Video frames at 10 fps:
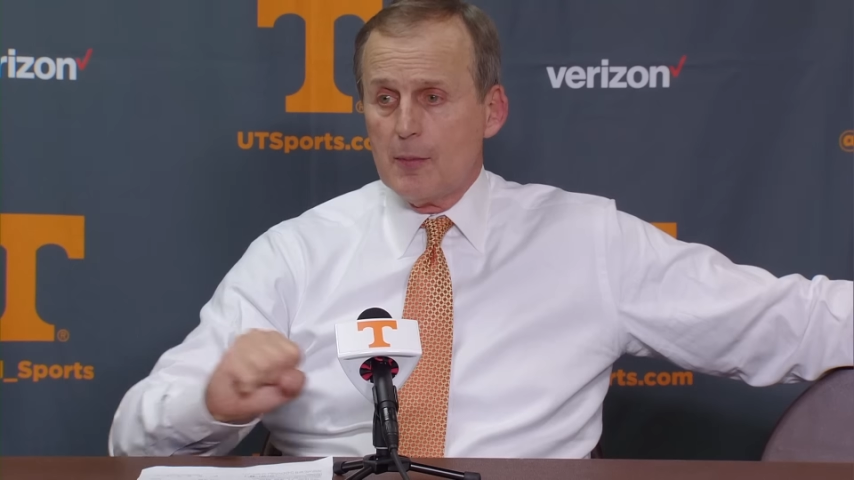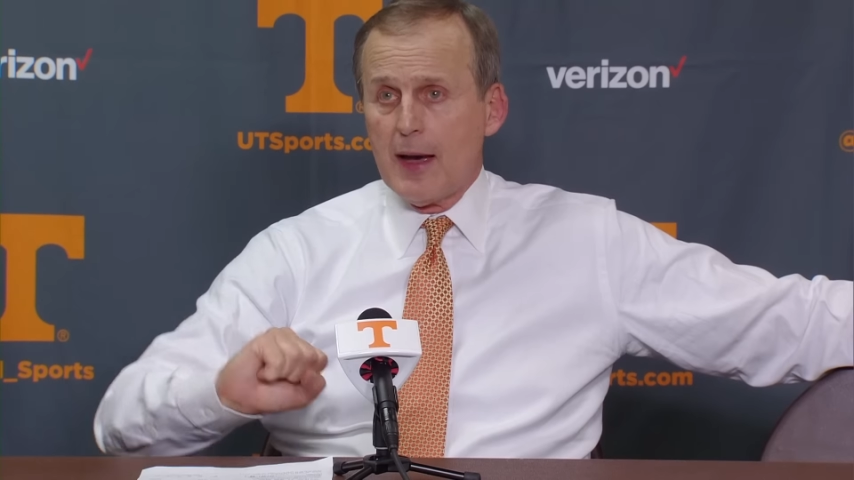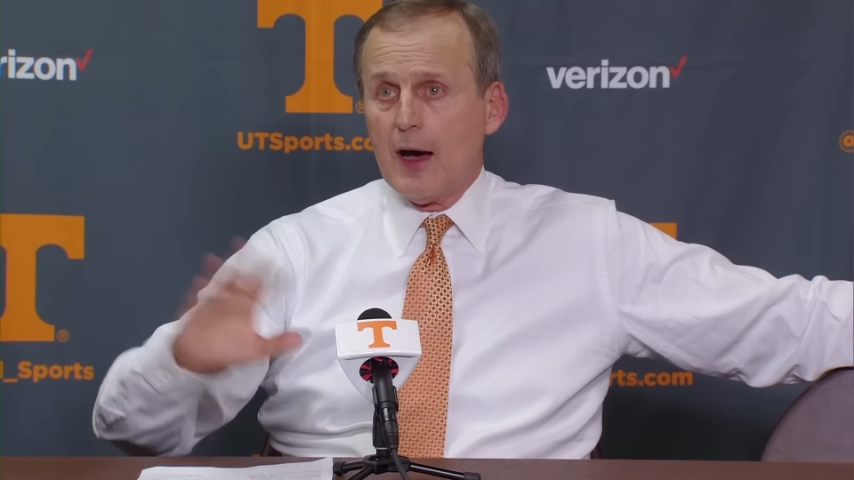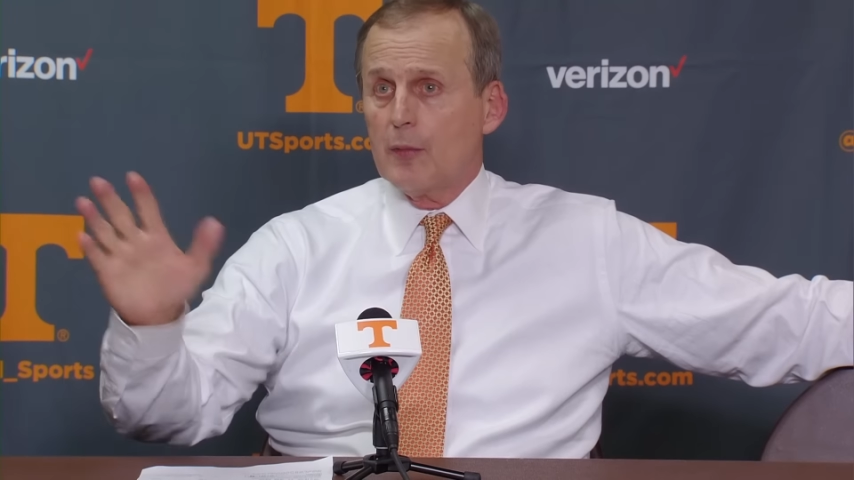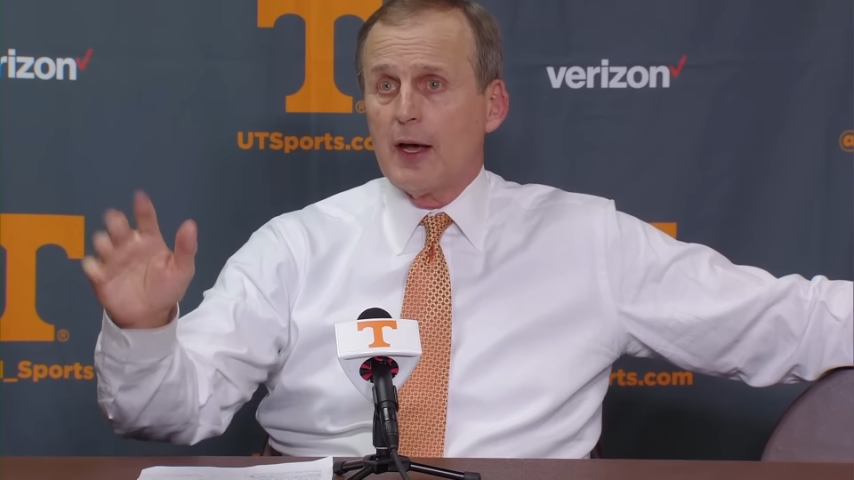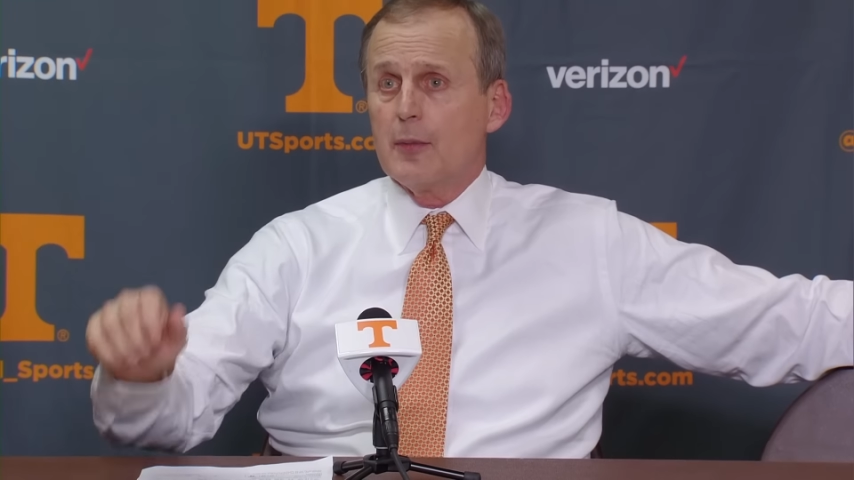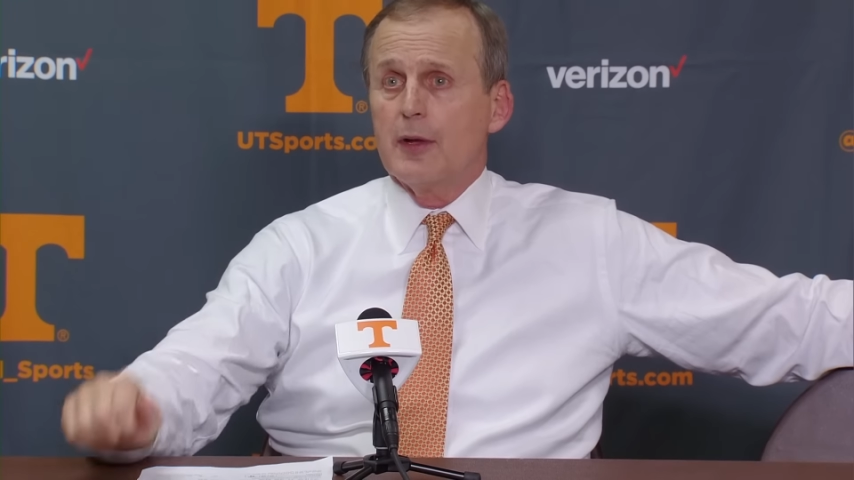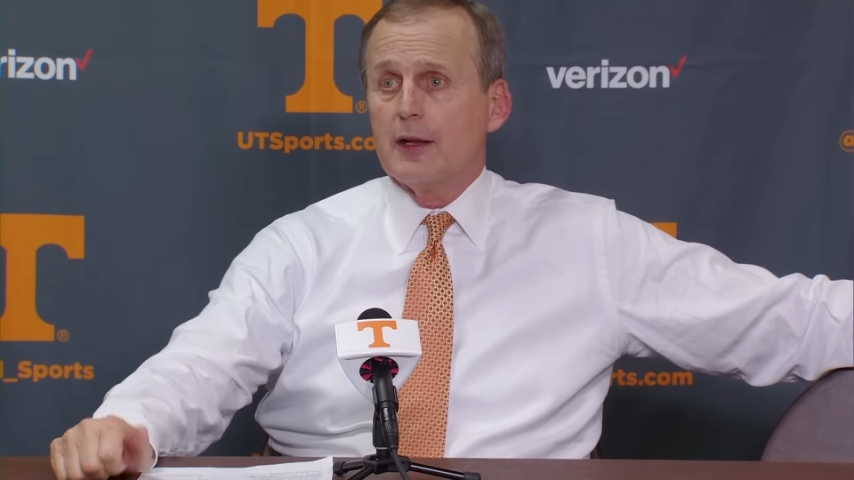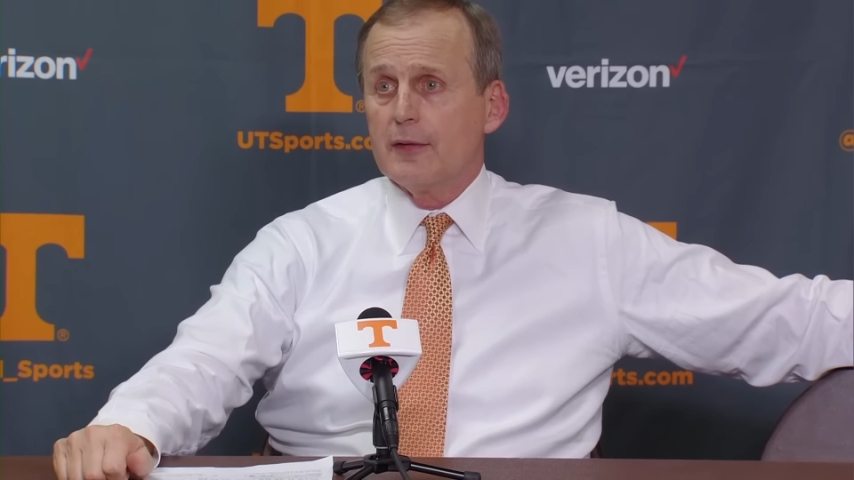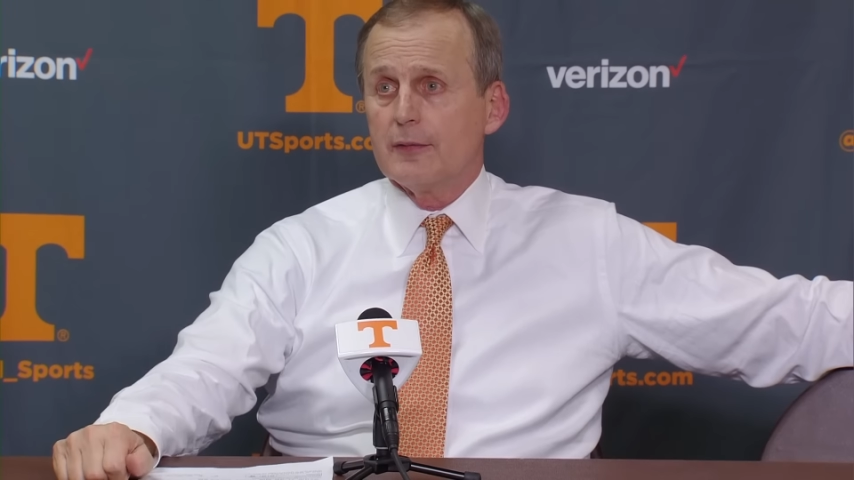to Bowden might have
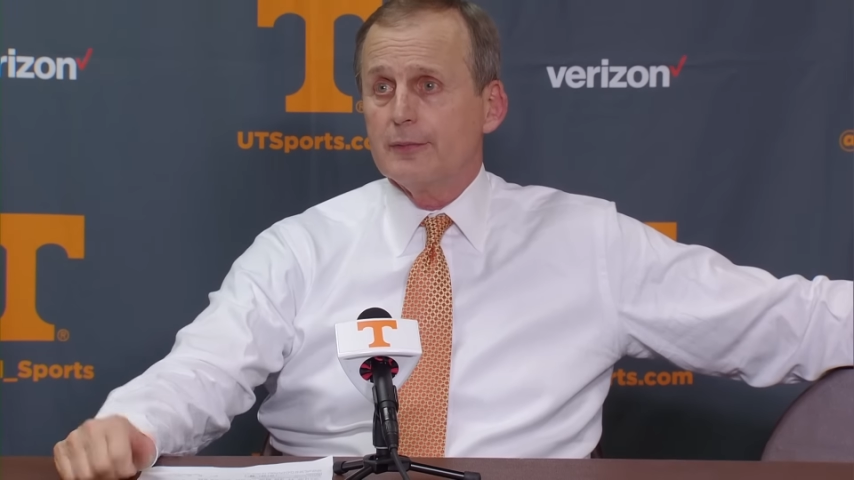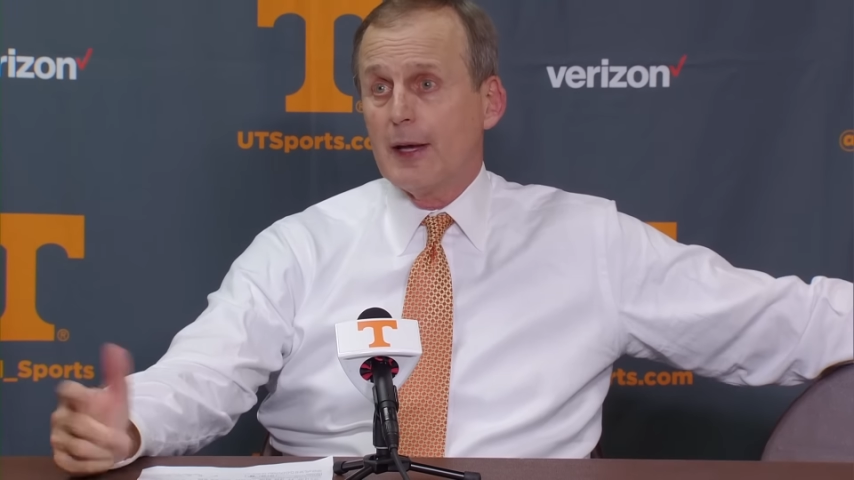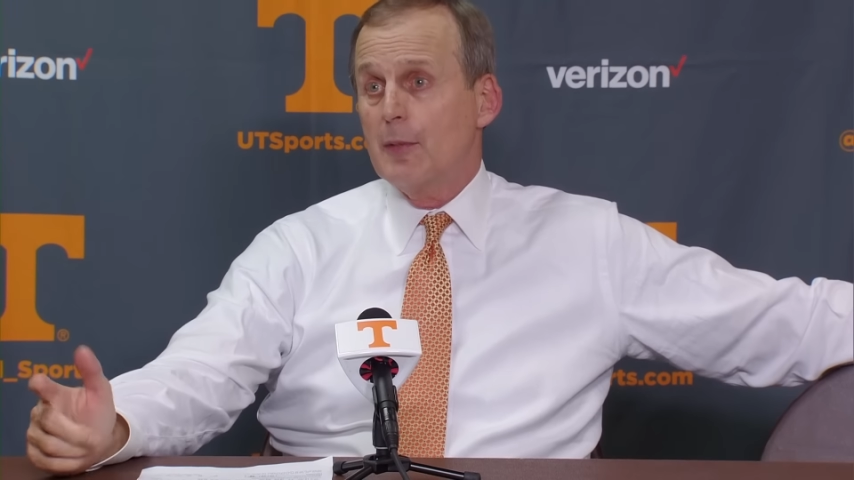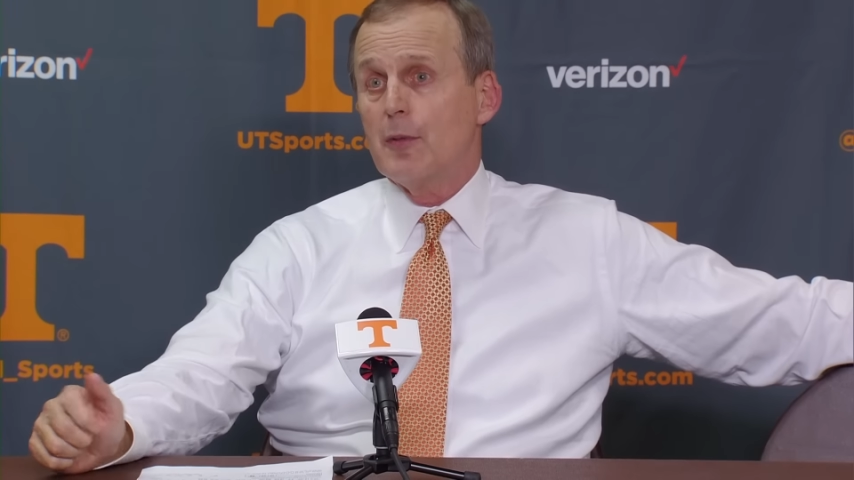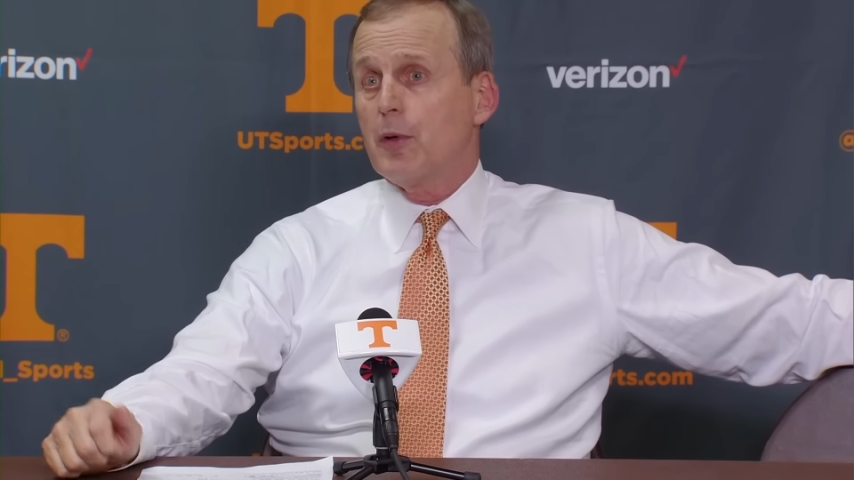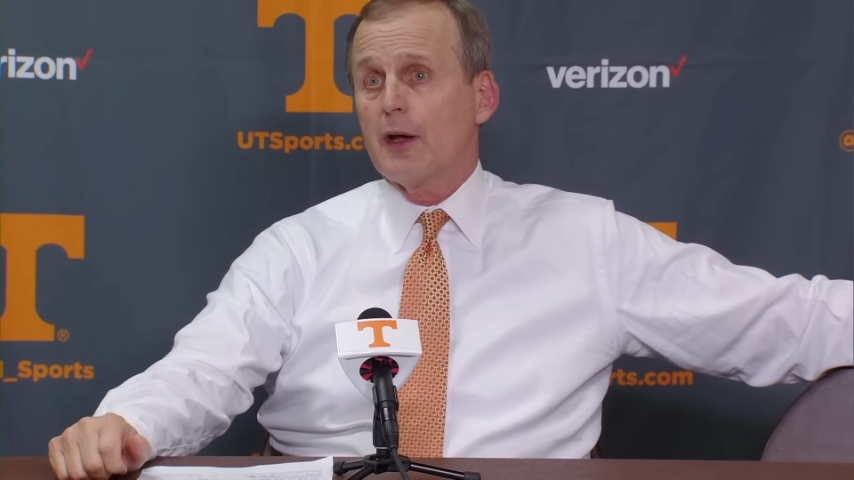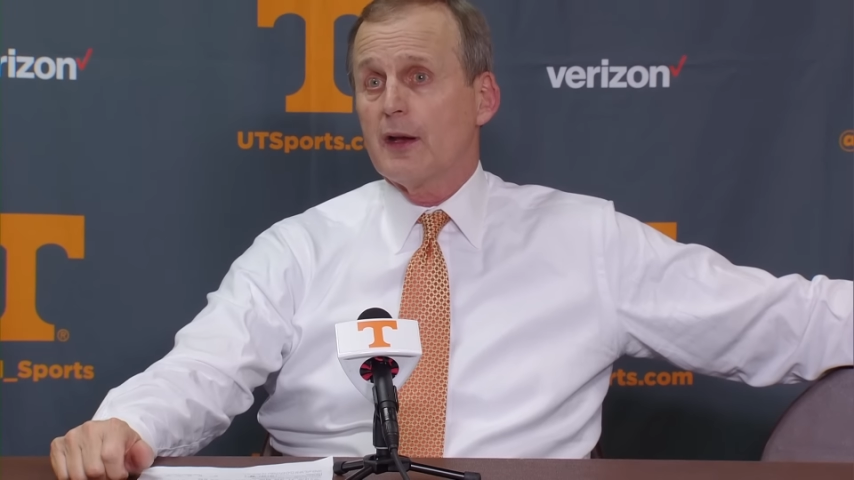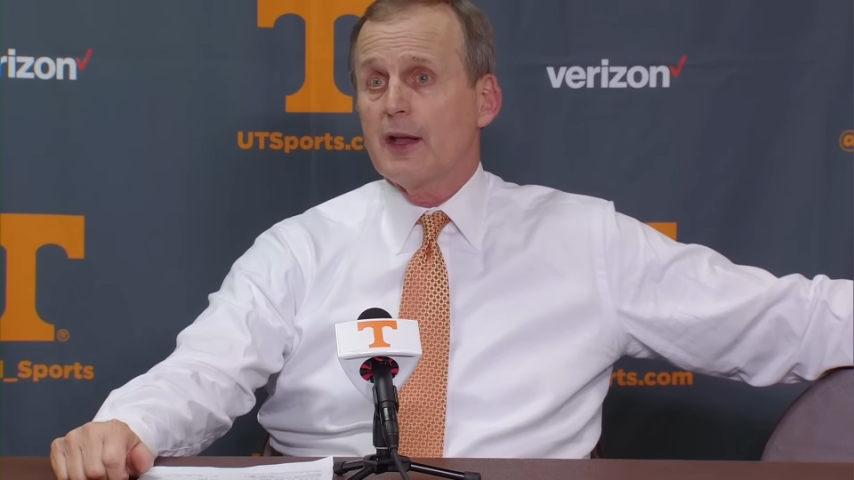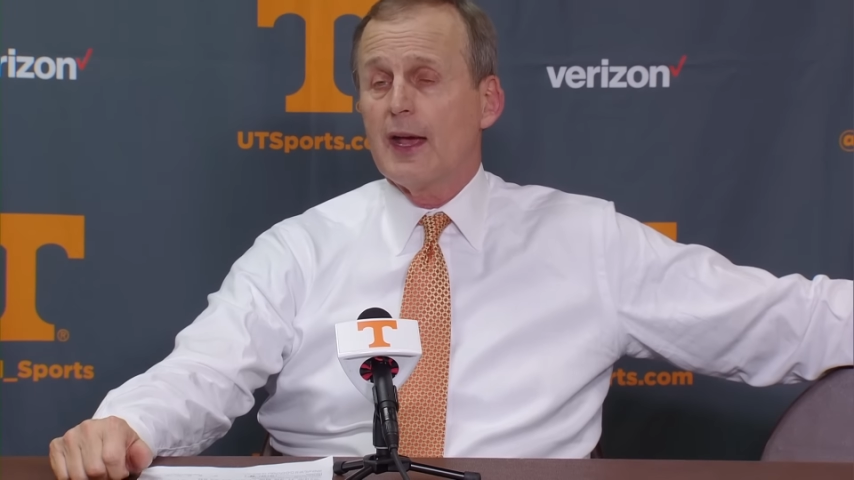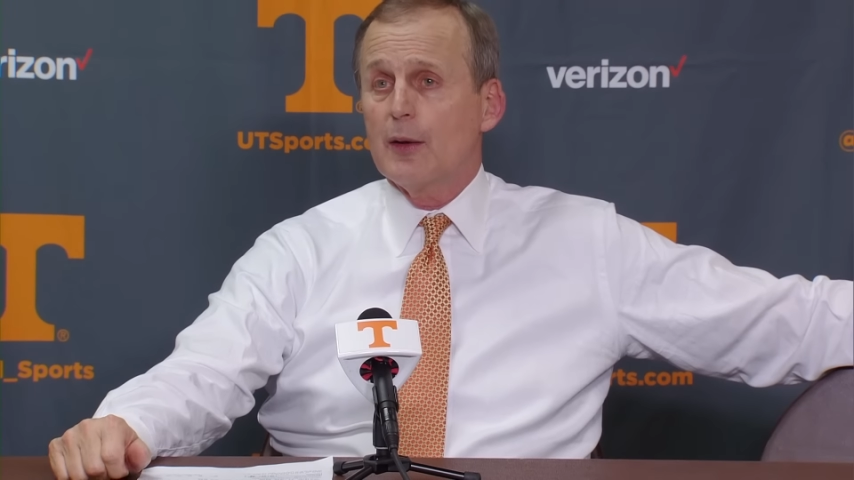been maybe the play
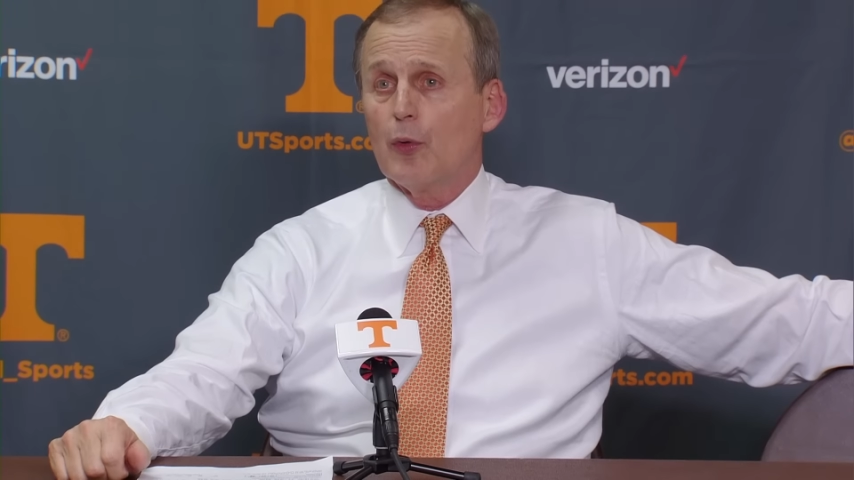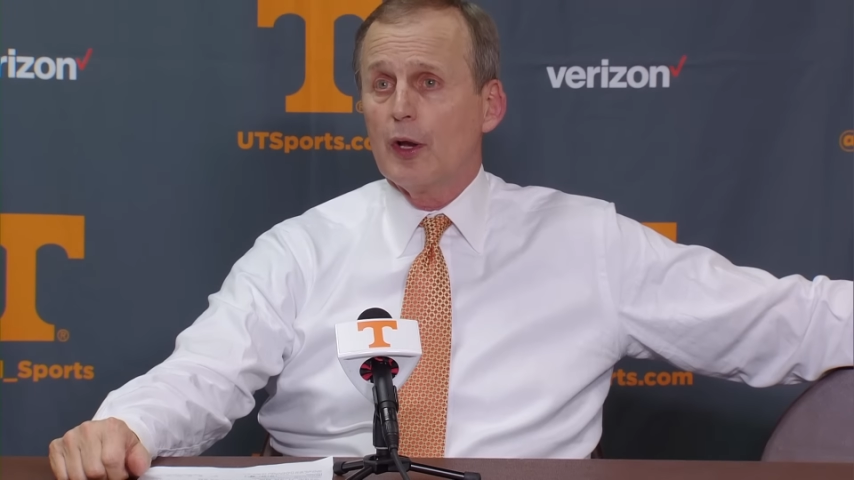of the game,